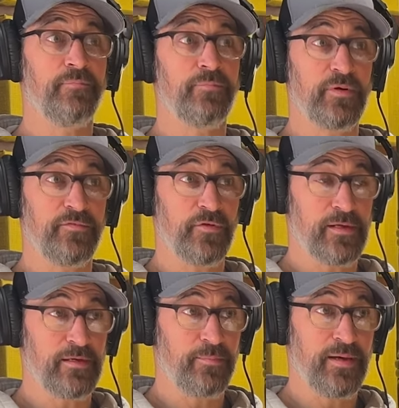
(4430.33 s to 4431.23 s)
But if you
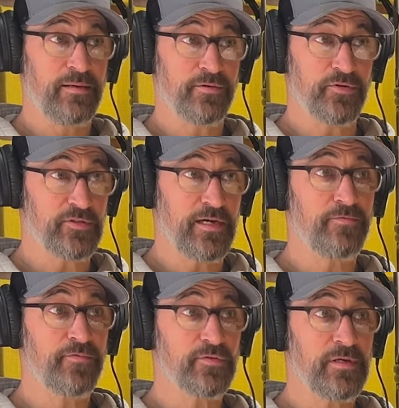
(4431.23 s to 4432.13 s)
can depend on yourself
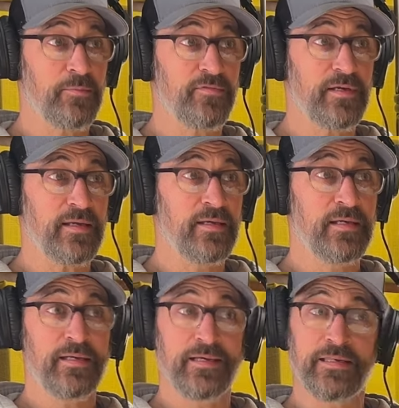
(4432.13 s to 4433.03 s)
for some of it,
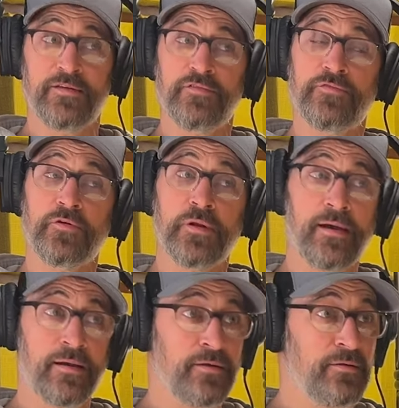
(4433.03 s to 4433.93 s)
and even if you're
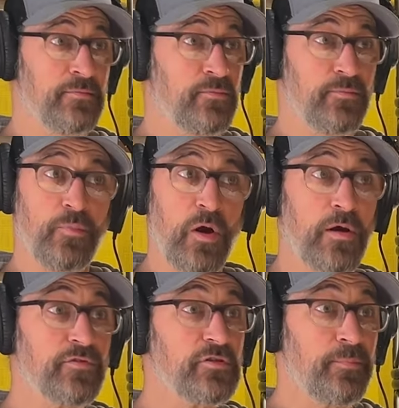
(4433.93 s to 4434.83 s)
not going to
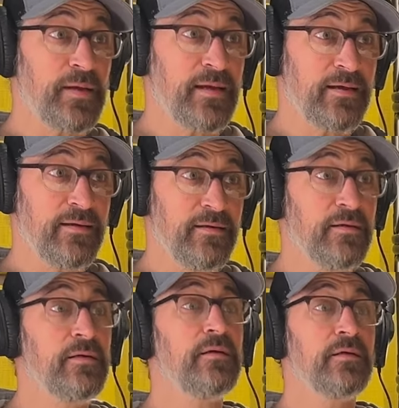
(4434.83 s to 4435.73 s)
harvest a pig,
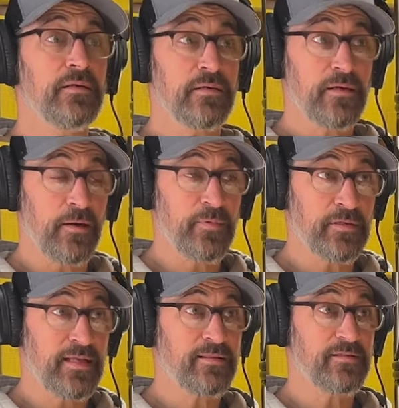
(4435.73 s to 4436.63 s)
come and
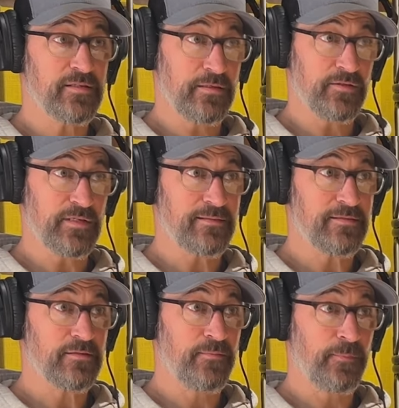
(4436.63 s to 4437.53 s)
get the skill
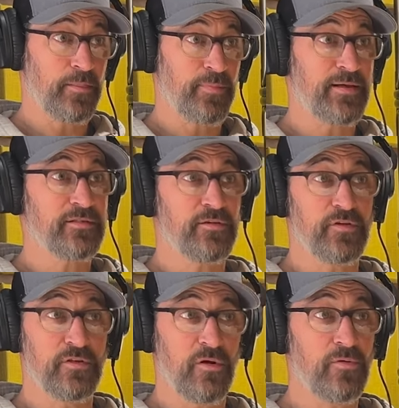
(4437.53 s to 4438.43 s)
sets. Because if you
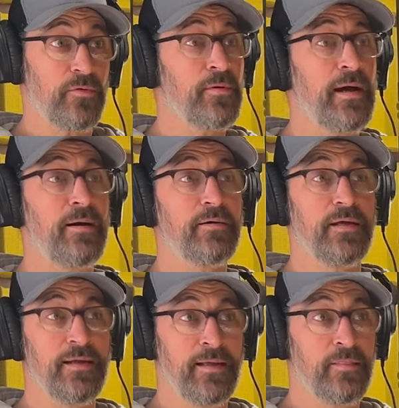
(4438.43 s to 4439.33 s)
don't know how to
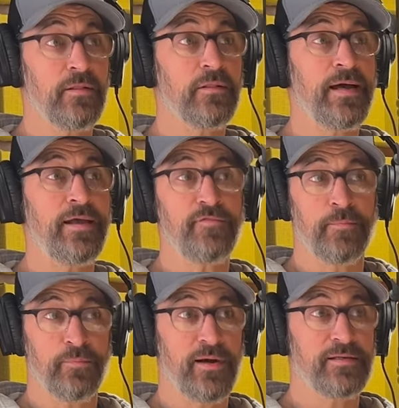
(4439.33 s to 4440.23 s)
end the life and
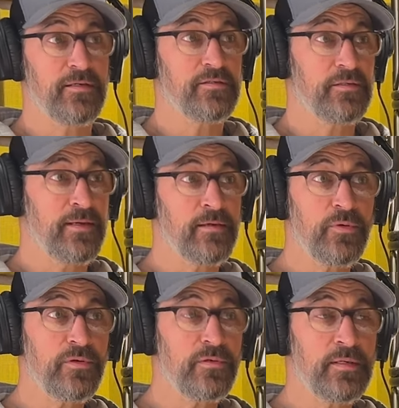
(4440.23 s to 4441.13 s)
process an
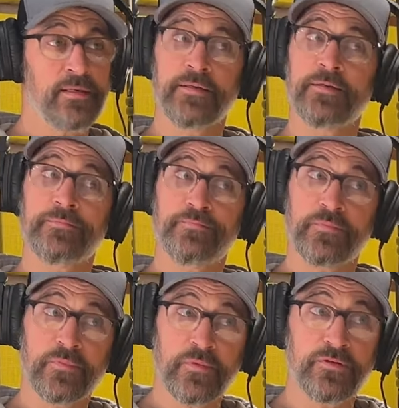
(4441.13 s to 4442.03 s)
animal,
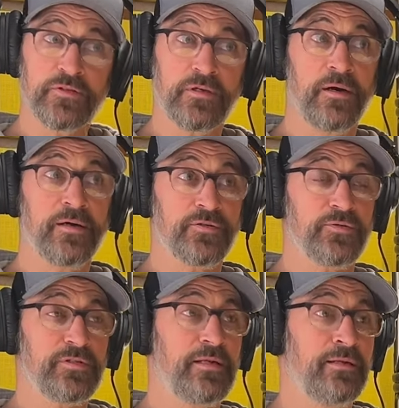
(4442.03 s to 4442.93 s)
you're also
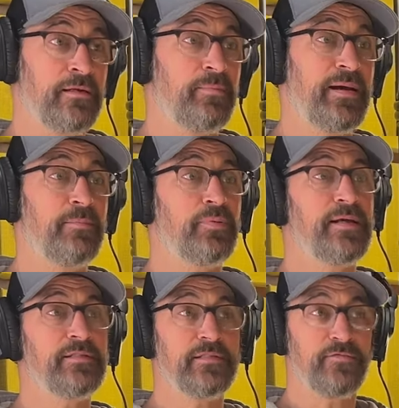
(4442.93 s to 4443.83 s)
sitting in a bad
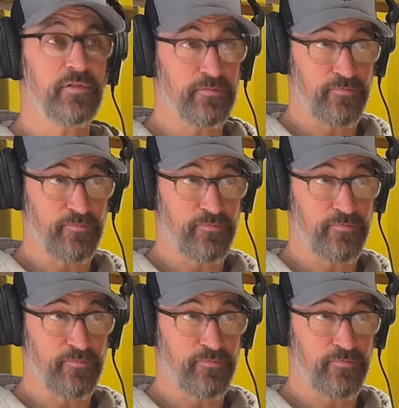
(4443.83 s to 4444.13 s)
place if the